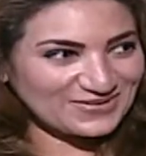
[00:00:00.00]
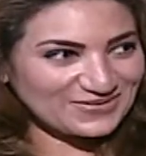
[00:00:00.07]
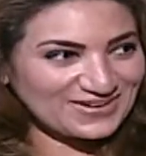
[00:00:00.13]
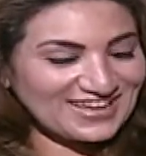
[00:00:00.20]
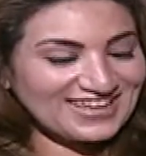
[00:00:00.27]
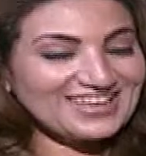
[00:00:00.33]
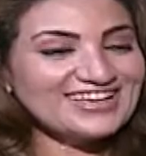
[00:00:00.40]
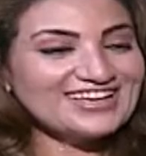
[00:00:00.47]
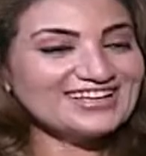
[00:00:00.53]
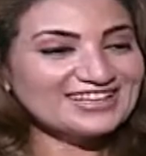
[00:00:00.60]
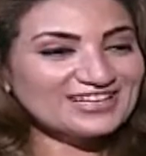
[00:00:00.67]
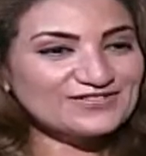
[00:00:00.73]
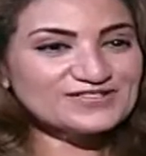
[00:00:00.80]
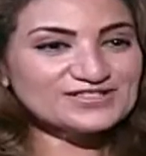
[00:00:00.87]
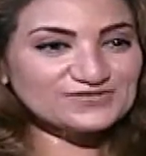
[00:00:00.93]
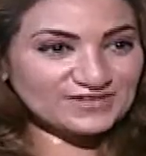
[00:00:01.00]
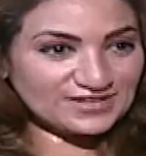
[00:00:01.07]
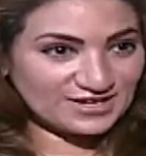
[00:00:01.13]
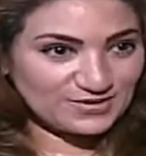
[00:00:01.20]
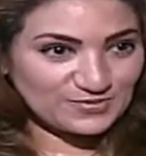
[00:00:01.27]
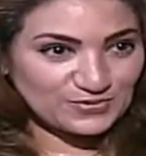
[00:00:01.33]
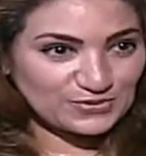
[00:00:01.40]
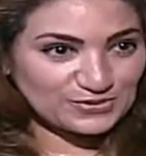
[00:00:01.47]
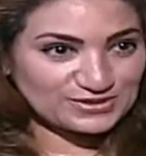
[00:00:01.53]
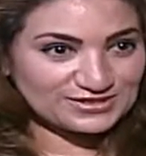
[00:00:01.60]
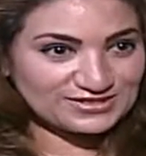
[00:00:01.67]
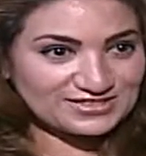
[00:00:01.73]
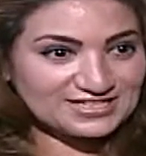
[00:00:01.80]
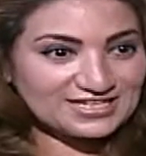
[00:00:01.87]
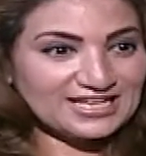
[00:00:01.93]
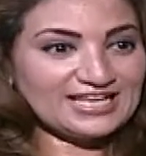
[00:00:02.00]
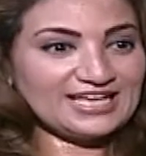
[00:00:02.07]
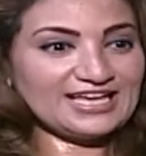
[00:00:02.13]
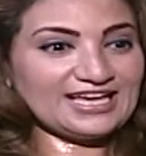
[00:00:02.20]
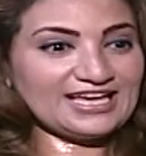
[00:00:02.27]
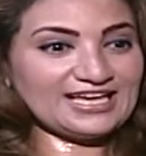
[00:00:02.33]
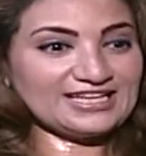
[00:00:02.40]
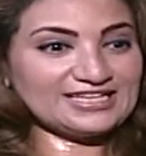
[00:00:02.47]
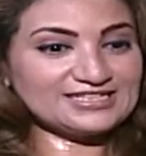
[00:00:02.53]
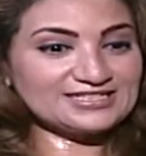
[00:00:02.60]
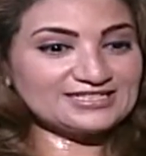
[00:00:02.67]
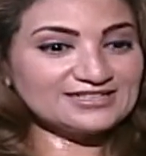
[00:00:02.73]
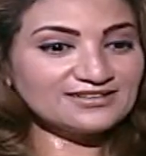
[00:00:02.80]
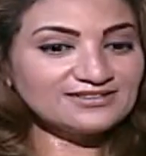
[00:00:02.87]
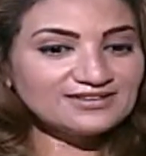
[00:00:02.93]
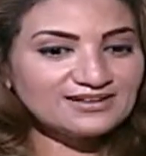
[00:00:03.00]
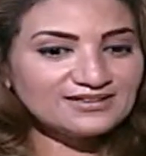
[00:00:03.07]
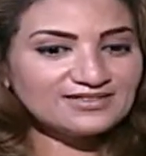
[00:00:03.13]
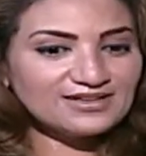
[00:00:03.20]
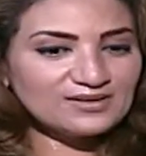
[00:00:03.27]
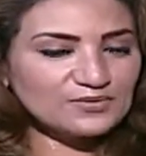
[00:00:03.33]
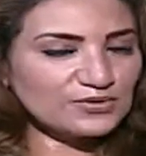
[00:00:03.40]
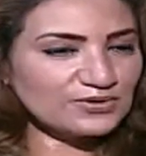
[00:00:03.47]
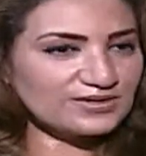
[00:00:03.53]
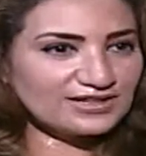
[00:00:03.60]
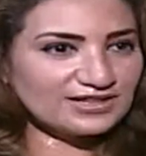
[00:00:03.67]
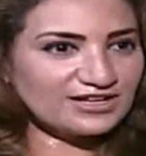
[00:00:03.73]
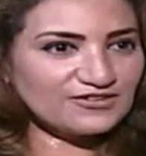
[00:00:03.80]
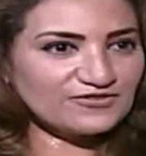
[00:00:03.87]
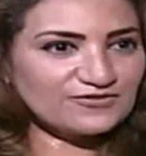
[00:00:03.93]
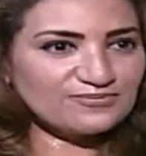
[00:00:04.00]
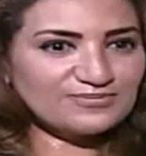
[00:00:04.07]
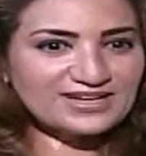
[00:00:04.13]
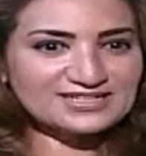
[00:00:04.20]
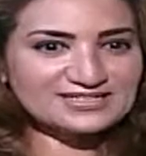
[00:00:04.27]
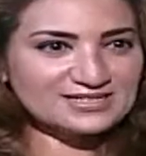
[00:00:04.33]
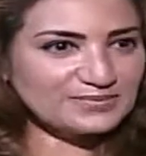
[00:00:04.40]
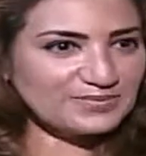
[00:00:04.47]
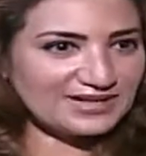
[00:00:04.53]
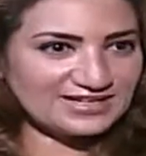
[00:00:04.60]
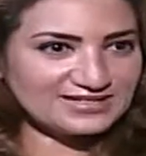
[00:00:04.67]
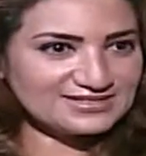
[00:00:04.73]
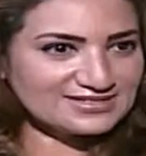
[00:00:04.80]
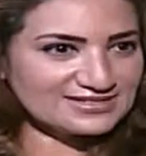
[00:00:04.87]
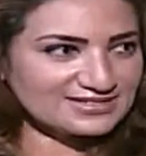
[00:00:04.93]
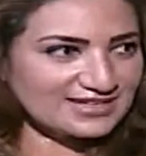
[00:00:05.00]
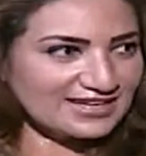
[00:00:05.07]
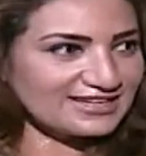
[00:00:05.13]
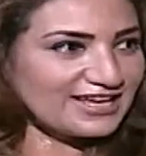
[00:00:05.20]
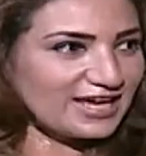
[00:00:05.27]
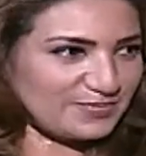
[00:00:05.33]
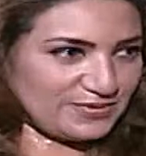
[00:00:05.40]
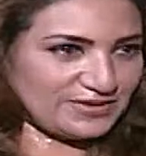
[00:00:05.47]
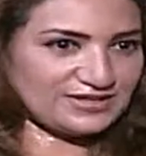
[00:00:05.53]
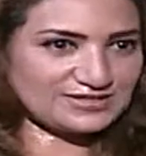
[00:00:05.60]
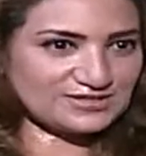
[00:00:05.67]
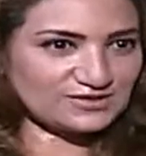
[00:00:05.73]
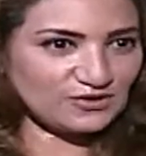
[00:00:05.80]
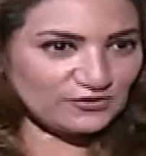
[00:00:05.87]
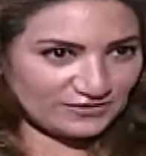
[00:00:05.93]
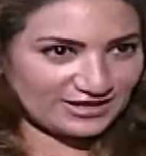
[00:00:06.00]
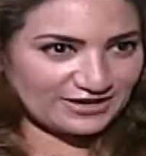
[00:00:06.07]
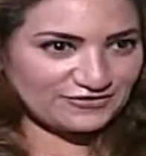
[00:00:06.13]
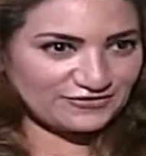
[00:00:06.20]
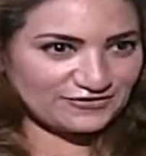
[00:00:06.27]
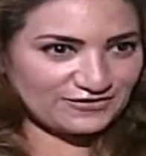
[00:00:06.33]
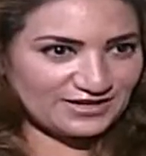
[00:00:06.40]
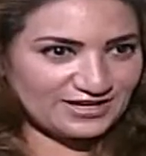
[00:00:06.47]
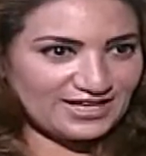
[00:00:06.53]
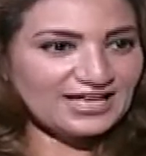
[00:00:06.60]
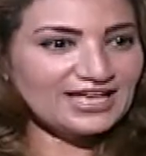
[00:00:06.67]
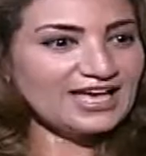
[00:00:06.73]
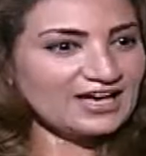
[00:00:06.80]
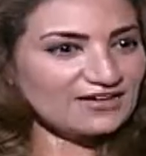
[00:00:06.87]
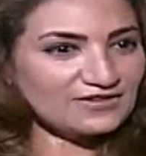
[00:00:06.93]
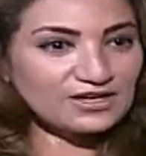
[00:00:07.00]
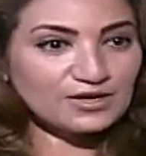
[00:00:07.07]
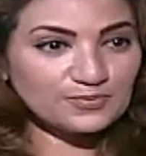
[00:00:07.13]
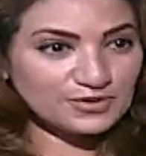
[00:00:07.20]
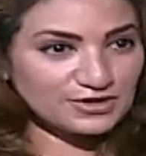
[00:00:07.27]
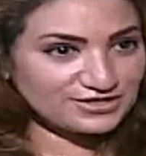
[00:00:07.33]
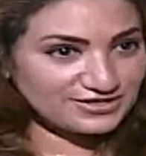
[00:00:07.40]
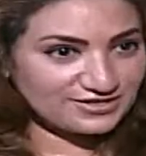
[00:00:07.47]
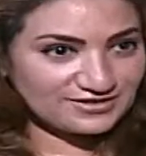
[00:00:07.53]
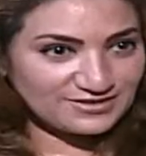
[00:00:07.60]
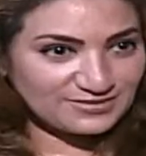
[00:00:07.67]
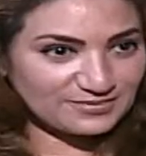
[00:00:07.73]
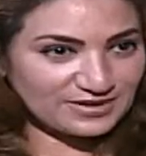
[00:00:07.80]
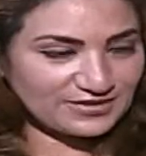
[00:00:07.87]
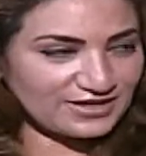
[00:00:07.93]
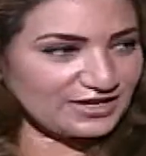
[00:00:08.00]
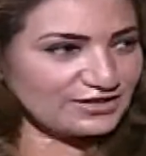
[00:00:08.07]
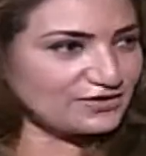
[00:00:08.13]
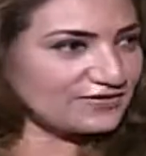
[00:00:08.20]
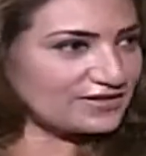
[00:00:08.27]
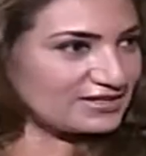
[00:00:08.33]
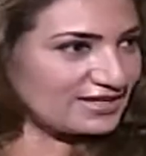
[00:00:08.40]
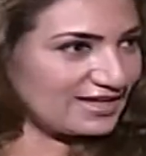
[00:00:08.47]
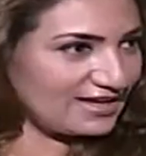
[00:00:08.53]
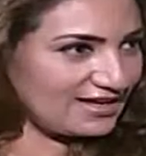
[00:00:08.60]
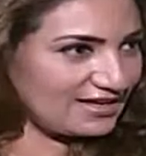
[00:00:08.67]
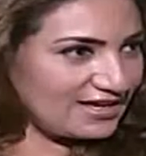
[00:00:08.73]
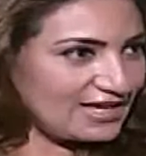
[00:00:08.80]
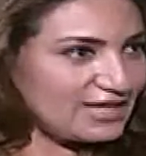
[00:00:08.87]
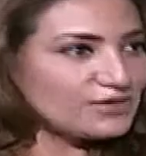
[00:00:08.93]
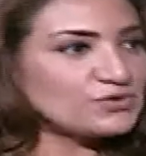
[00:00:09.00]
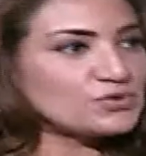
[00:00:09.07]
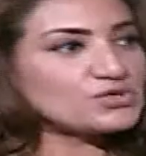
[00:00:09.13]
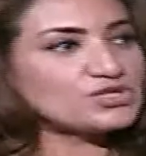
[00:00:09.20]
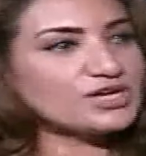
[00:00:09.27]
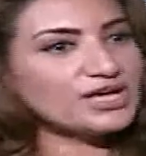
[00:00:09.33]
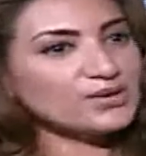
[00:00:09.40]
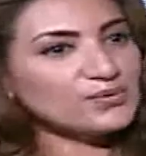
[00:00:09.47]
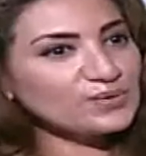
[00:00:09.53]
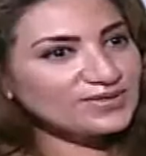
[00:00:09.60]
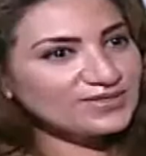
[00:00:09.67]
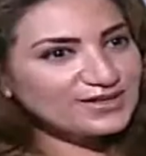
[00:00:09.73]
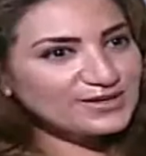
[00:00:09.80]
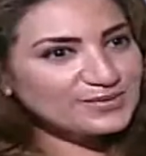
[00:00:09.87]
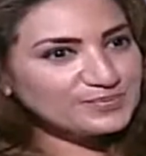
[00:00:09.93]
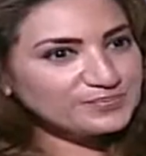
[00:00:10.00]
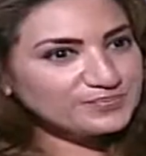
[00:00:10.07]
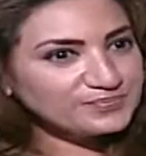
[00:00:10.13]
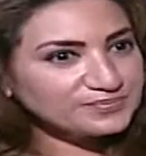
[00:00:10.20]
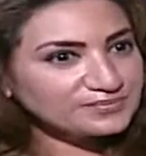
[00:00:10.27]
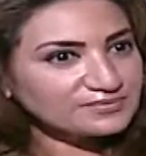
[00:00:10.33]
Okay, love is very important, and nothing more than love makes the balance and happiness of life. Having a partner by the end of the day to share with him,